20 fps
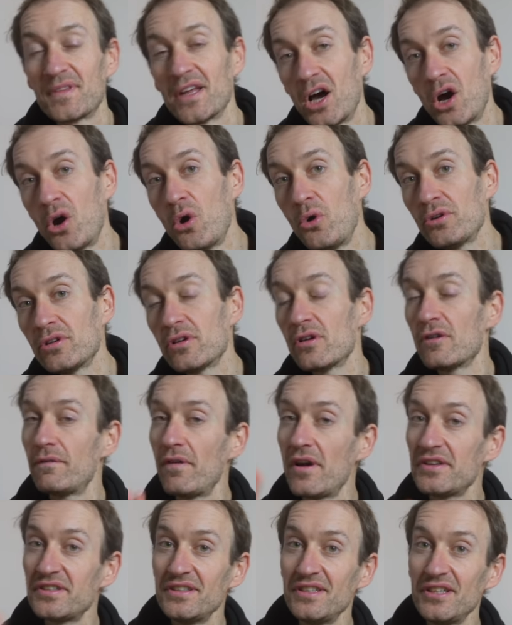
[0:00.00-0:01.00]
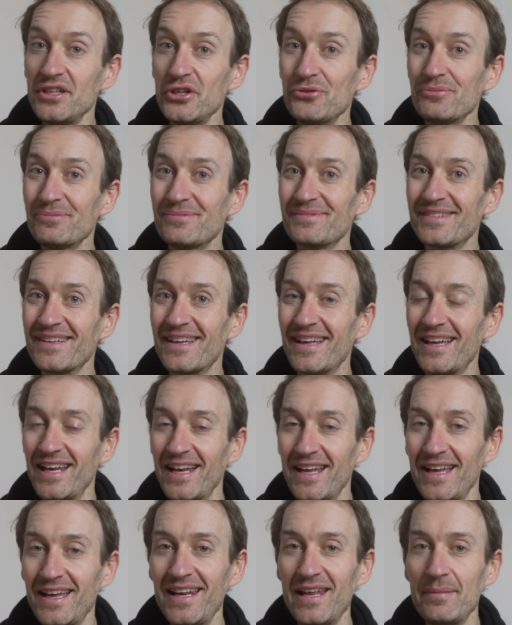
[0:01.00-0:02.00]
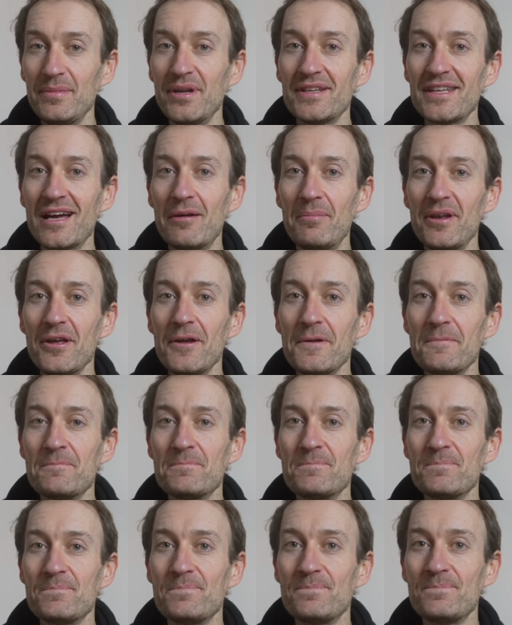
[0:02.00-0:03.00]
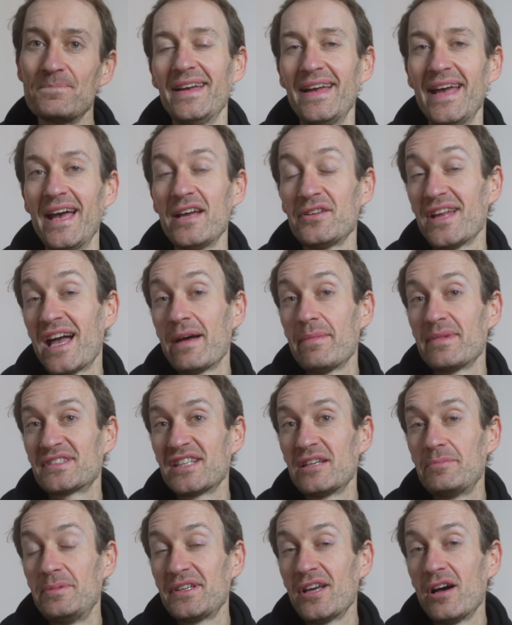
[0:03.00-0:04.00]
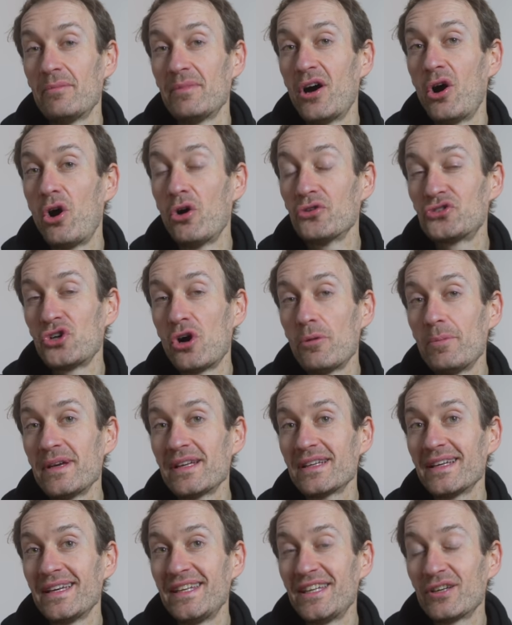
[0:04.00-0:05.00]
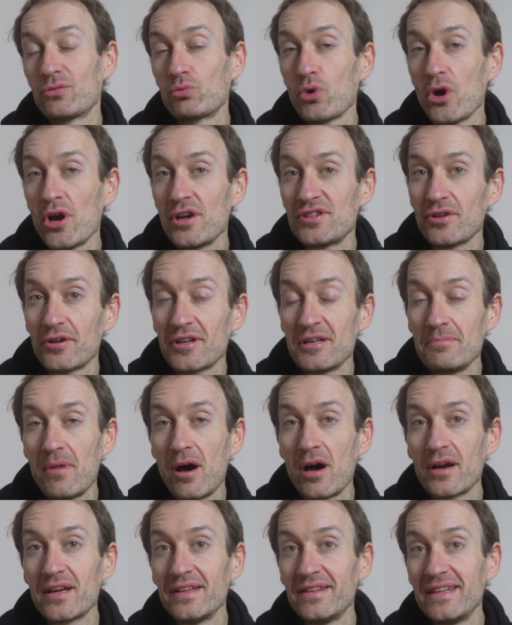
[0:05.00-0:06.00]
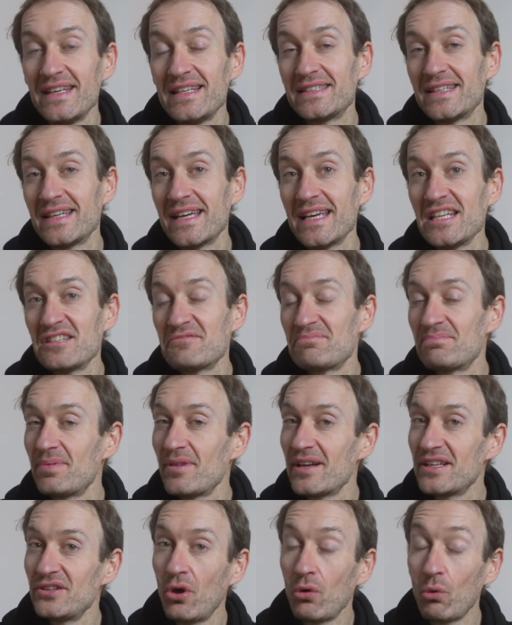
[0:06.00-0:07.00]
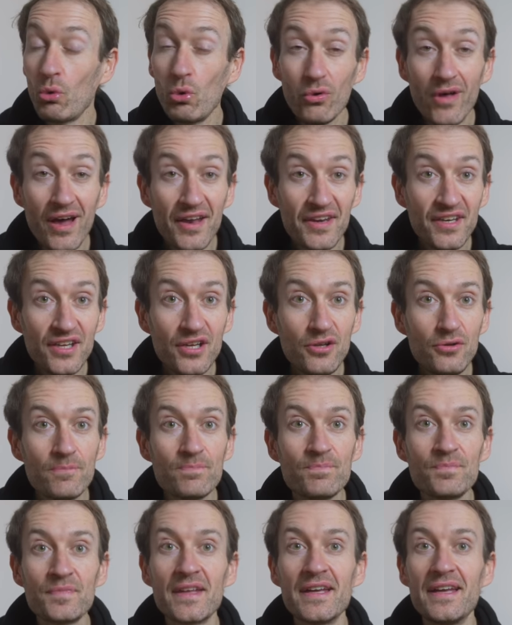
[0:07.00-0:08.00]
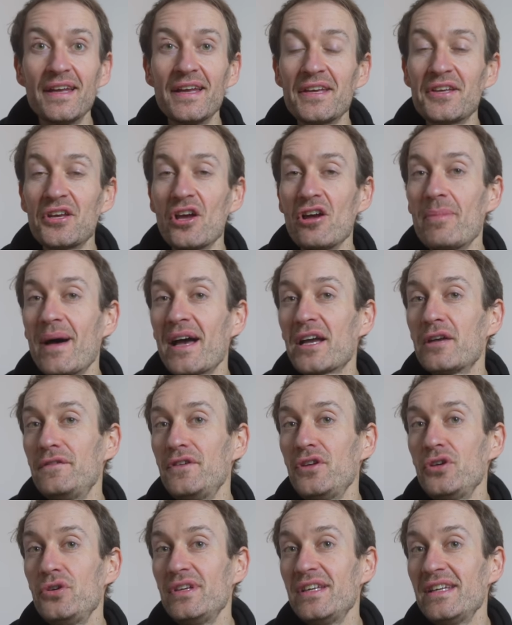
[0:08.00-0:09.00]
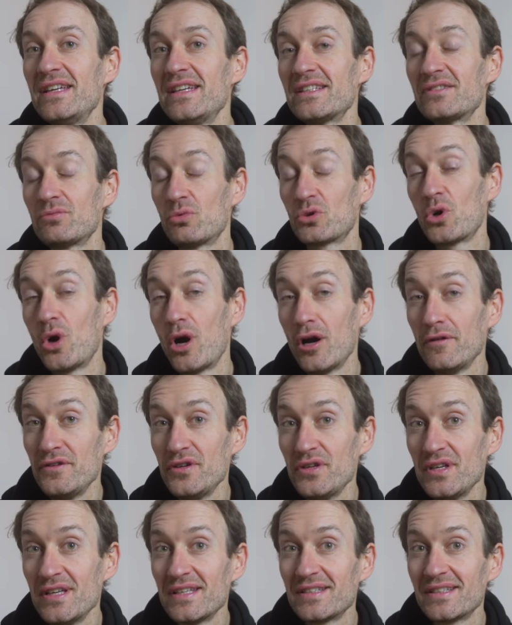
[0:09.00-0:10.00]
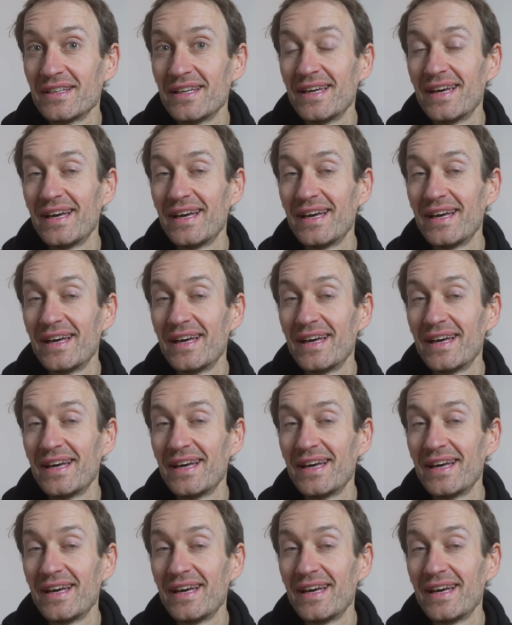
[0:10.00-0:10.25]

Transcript: old versus new? Let me know down below. Aerodynamics has become a hot topic in the road cycling market these days, but it's not all that new. Go back a few years, well quite a few years,